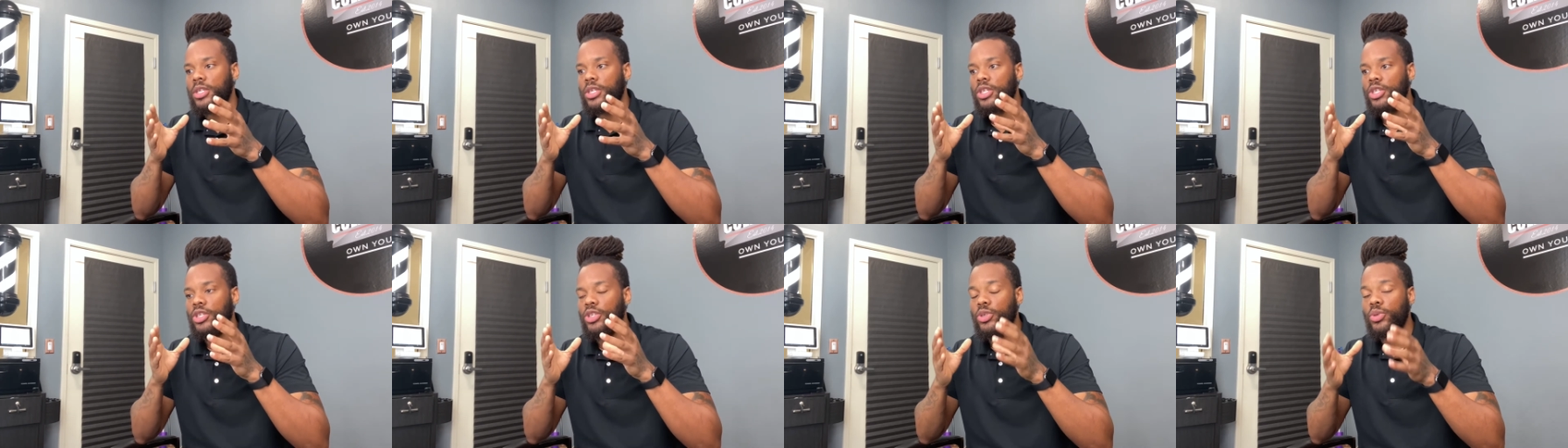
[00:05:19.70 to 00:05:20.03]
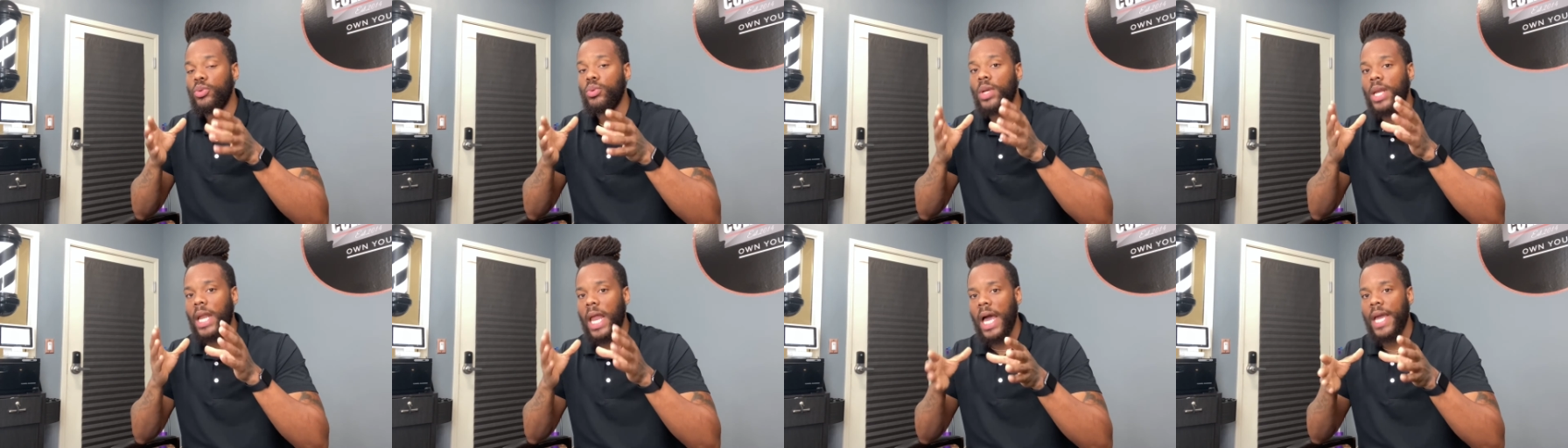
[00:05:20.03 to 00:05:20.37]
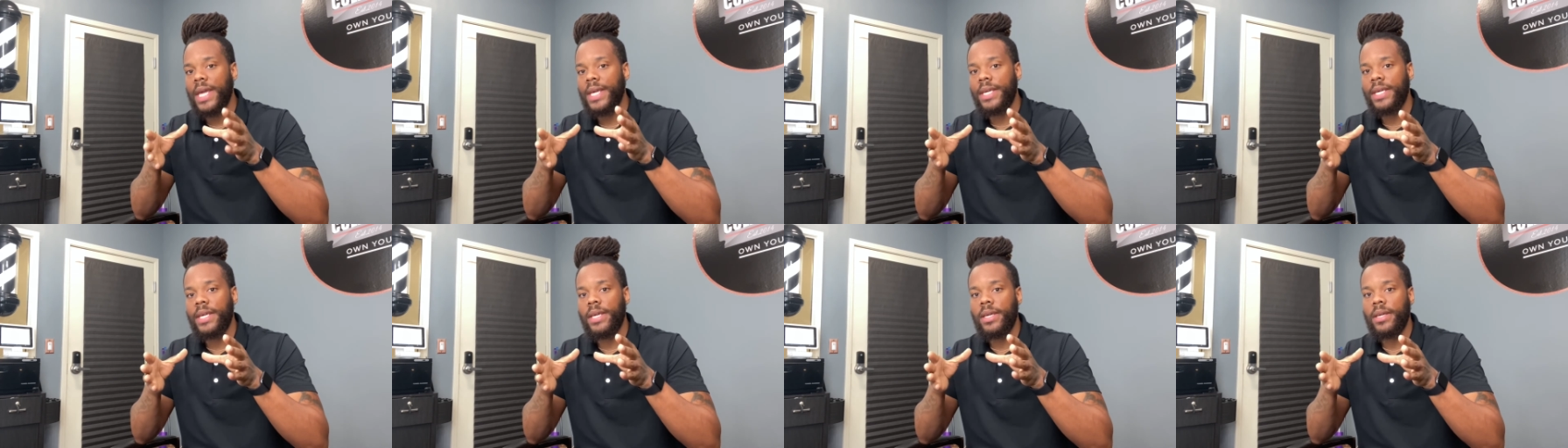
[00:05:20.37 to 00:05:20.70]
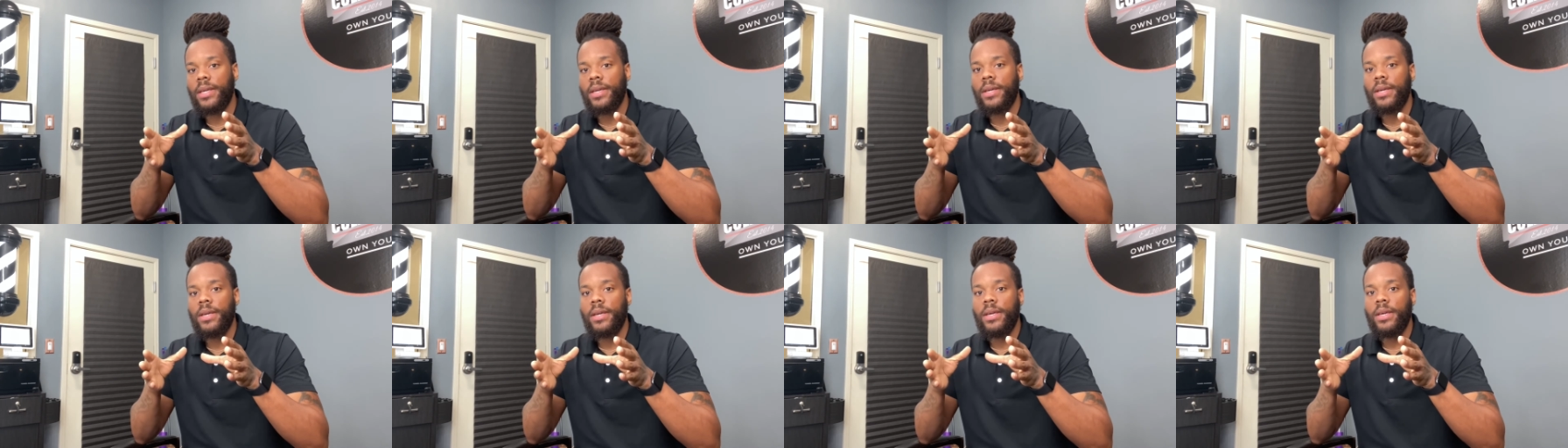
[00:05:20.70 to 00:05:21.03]
you like
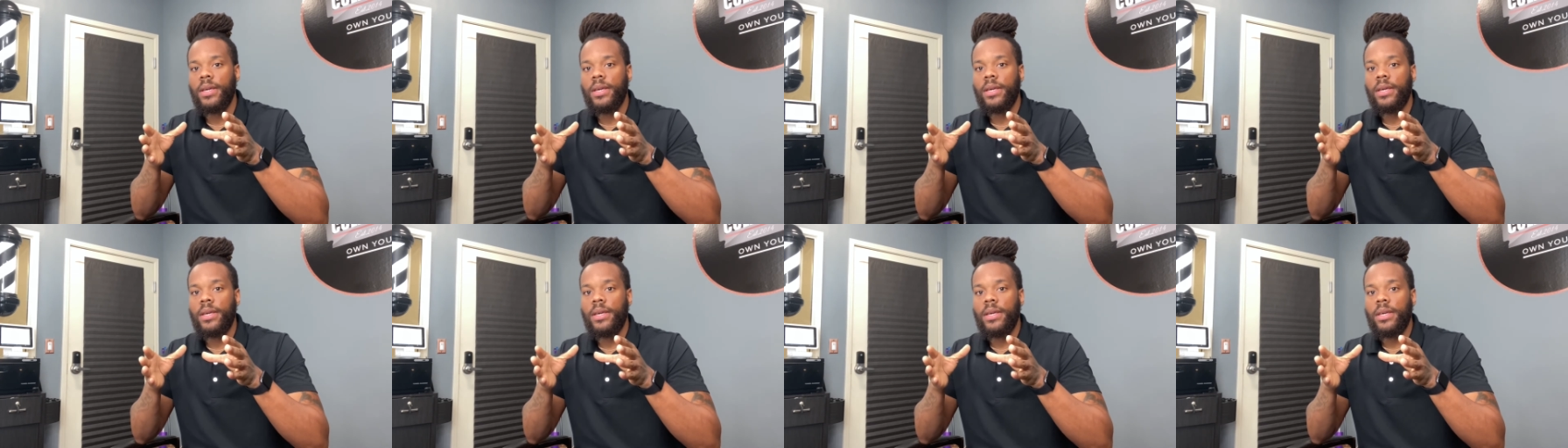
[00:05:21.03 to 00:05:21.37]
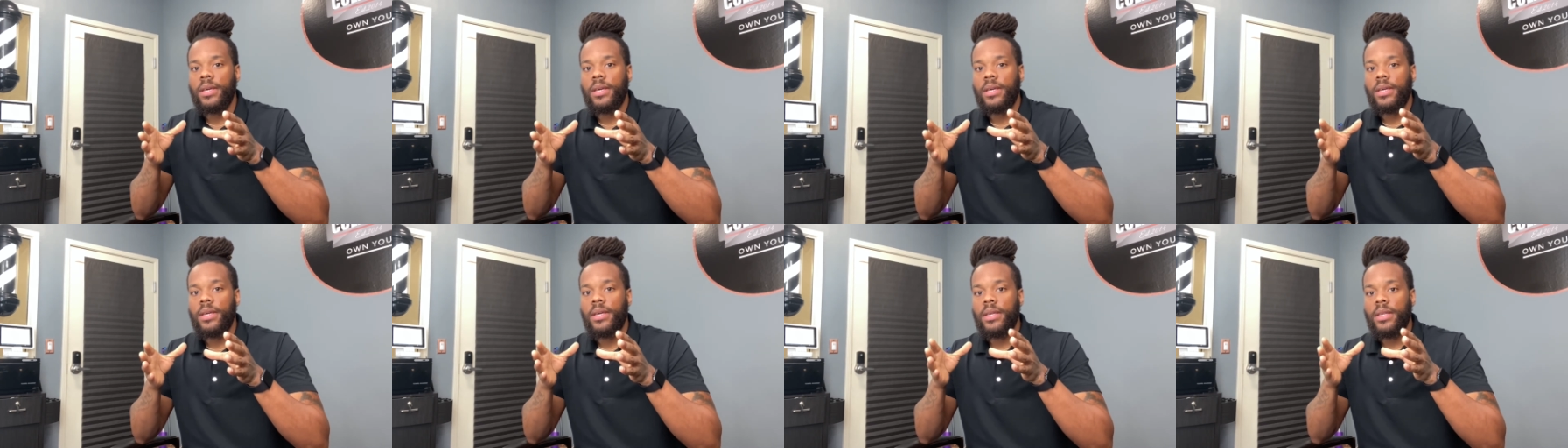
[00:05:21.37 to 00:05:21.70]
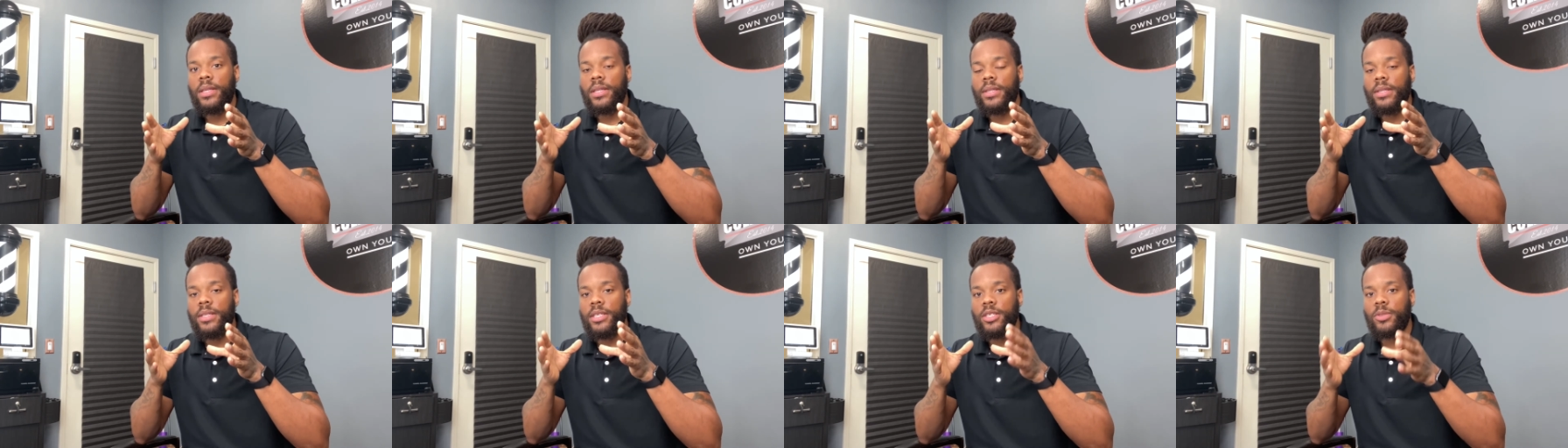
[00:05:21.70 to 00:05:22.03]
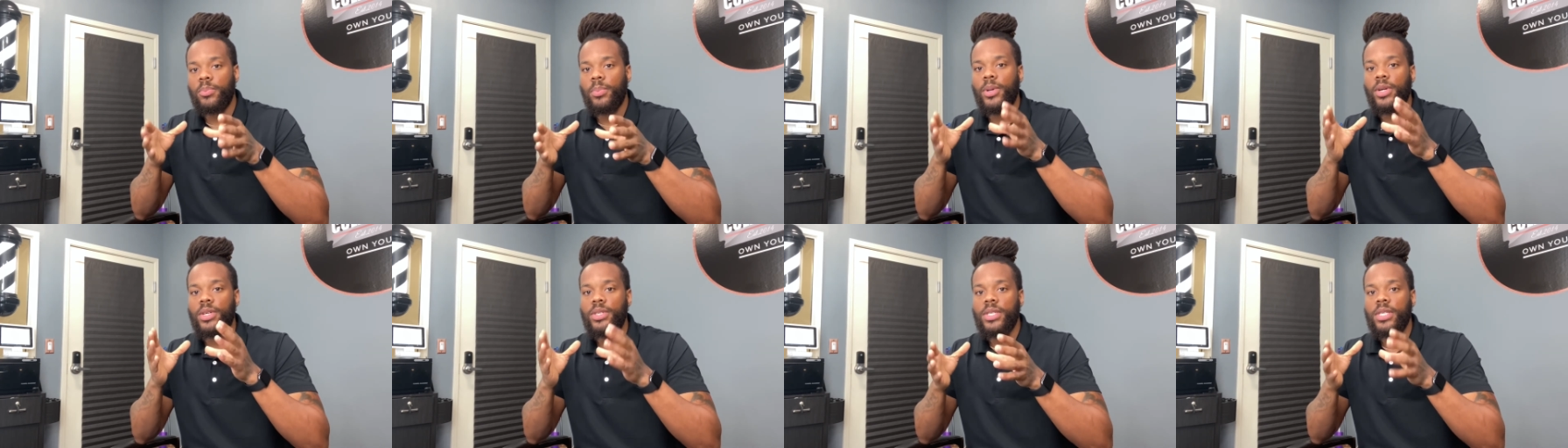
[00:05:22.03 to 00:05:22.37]
this
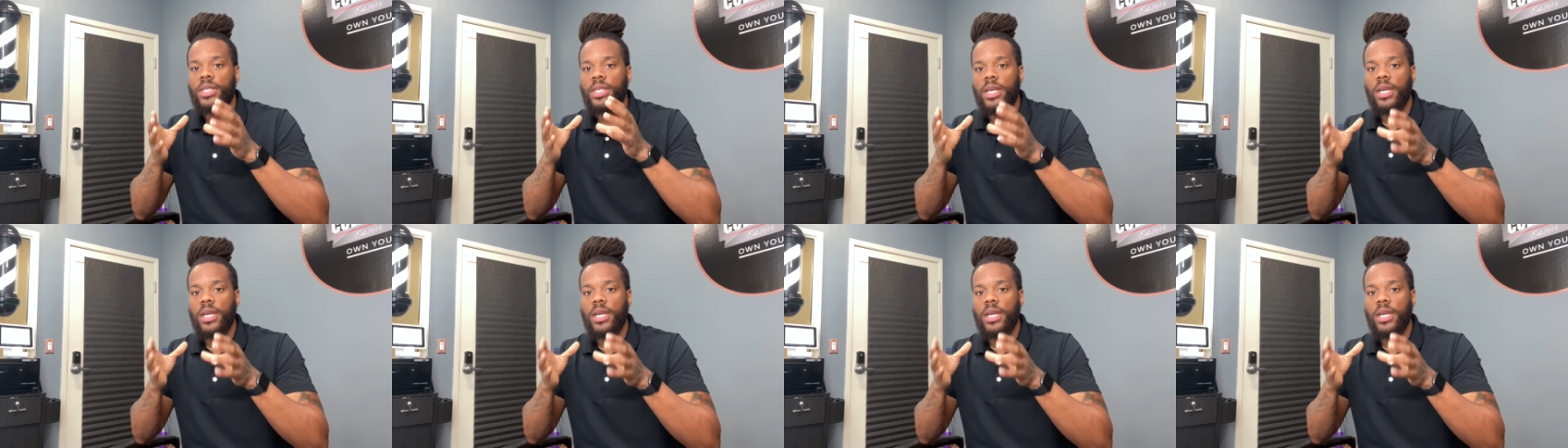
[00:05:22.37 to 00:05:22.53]
person